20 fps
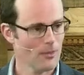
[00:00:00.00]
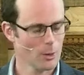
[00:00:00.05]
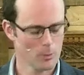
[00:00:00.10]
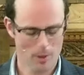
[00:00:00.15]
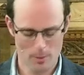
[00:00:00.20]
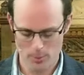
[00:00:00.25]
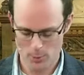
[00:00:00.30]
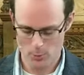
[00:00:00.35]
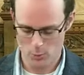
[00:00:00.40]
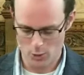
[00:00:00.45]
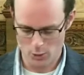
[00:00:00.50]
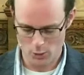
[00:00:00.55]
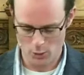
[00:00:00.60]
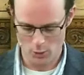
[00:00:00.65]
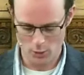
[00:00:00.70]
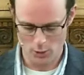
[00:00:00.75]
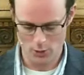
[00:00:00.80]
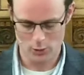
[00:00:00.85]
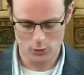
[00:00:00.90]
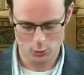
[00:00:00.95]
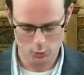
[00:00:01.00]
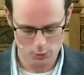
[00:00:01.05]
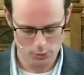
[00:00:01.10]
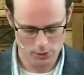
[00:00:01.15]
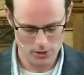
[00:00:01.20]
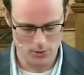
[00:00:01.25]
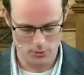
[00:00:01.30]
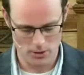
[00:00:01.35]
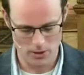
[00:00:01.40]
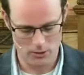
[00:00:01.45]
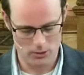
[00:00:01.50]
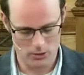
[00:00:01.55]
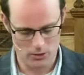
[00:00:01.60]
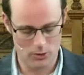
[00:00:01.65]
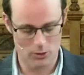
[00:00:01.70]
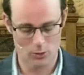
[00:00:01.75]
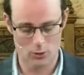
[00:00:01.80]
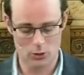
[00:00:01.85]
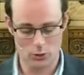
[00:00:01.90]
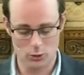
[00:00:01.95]
Remember what God called Israel to
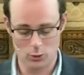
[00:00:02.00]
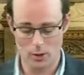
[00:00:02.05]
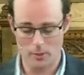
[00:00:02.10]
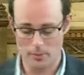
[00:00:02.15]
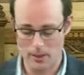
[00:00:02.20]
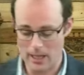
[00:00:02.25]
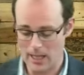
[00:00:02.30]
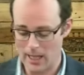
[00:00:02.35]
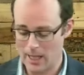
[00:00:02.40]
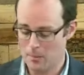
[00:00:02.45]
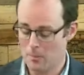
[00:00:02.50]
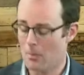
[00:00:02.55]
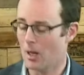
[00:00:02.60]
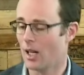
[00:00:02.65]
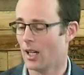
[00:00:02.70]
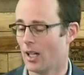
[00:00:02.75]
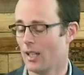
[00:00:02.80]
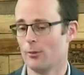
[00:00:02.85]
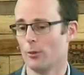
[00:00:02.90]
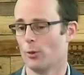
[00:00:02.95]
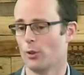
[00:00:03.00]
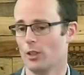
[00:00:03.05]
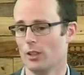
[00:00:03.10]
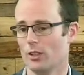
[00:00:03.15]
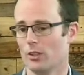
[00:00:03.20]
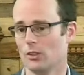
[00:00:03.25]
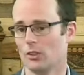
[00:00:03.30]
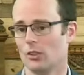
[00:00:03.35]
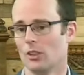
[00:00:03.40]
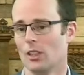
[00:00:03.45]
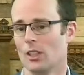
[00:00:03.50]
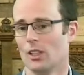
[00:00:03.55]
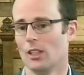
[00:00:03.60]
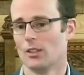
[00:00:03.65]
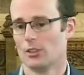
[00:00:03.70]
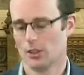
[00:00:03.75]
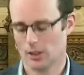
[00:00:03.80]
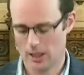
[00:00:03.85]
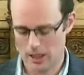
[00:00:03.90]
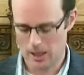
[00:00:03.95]
do to obey my voice,
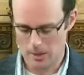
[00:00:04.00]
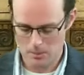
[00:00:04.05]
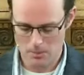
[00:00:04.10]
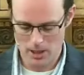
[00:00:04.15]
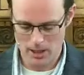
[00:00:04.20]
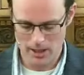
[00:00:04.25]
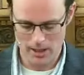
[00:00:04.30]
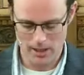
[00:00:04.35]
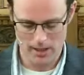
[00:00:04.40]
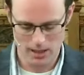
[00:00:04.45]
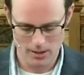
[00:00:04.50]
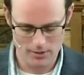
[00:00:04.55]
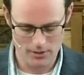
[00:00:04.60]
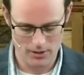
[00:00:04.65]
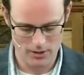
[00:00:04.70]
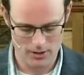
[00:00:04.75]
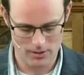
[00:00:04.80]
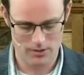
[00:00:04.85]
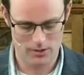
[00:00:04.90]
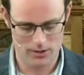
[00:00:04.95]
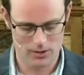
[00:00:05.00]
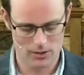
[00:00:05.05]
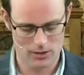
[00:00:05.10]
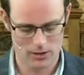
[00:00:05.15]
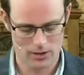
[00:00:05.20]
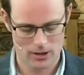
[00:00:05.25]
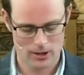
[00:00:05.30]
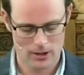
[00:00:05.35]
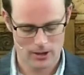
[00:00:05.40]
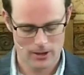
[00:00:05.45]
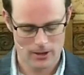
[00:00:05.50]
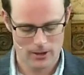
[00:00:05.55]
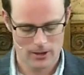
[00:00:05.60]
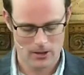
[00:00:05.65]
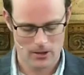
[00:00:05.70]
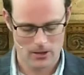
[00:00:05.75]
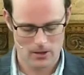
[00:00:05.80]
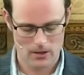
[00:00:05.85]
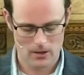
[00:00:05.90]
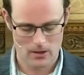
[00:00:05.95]
to keep my covenant.
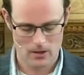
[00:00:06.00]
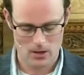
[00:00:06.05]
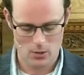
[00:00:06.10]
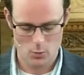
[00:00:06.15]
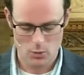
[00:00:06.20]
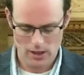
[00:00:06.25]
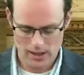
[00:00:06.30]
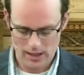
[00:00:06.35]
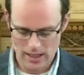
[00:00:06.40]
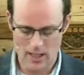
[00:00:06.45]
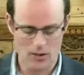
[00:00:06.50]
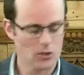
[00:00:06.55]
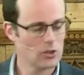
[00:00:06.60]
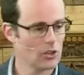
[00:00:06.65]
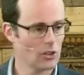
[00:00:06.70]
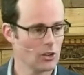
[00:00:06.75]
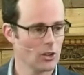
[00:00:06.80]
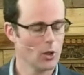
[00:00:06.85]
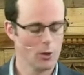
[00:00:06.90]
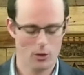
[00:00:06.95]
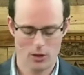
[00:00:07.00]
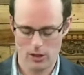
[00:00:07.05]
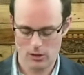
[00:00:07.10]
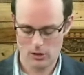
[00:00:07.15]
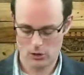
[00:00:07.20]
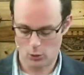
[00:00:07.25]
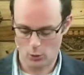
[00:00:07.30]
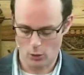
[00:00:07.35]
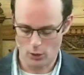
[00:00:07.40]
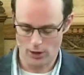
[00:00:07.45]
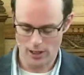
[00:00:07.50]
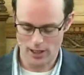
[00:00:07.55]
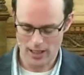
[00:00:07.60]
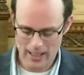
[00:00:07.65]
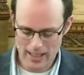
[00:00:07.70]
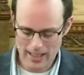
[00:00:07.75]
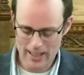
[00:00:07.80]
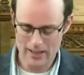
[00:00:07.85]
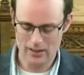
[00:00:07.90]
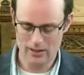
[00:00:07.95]
As we get to know this God,
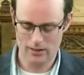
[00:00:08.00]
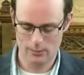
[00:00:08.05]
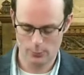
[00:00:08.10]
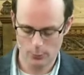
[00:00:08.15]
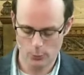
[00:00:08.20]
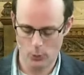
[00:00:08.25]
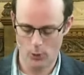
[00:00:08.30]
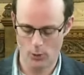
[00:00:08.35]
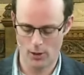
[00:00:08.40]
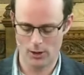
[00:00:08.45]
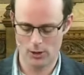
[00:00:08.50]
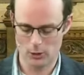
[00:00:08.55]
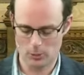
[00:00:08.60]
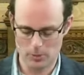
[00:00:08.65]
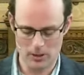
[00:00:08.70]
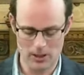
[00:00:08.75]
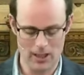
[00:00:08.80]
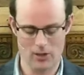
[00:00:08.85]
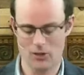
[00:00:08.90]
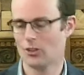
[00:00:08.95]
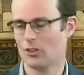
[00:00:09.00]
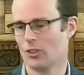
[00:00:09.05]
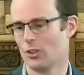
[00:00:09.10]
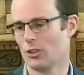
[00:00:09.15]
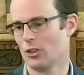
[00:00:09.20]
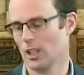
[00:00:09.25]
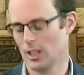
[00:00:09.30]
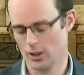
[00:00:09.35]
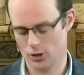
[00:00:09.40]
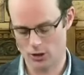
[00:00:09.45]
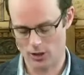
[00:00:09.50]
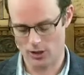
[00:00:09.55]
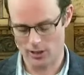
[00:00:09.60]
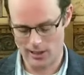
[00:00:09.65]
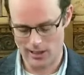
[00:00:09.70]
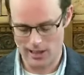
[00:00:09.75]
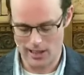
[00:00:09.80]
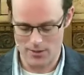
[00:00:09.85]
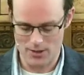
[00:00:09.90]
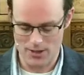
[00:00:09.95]
His voice begins to change our
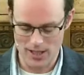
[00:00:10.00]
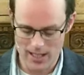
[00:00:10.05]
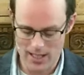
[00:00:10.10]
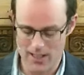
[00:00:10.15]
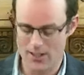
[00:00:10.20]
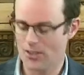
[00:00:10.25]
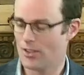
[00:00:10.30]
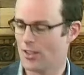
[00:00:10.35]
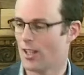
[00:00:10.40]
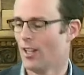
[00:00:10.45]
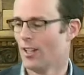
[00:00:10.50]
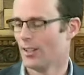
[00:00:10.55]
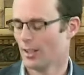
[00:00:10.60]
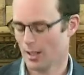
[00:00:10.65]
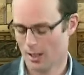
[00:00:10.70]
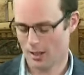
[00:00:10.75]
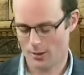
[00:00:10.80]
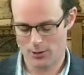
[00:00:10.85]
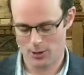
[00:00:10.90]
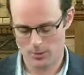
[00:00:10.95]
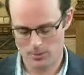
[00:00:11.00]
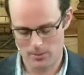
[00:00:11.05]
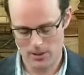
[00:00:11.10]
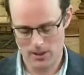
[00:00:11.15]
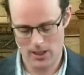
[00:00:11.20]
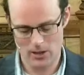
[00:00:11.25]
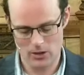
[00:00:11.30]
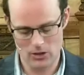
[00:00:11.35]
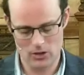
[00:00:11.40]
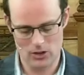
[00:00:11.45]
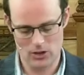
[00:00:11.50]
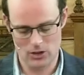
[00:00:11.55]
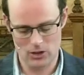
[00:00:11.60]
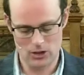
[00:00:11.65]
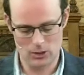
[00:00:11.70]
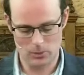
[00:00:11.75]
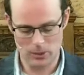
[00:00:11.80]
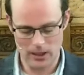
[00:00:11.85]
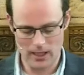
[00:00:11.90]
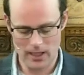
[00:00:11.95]
lives, His covenant begins to
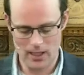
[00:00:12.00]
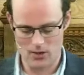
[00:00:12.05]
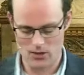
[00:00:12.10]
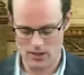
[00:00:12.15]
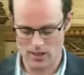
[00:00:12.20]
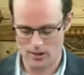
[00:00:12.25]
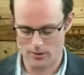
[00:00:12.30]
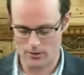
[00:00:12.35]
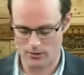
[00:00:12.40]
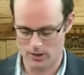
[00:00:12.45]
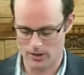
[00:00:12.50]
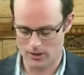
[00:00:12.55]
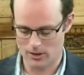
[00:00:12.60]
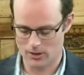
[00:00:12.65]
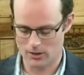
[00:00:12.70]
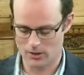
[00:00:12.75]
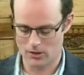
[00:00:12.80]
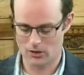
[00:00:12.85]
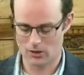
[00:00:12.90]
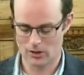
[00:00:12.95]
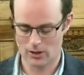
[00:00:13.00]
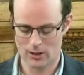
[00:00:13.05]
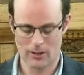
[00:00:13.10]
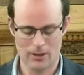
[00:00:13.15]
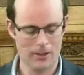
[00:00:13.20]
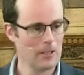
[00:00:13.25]
display itself in us.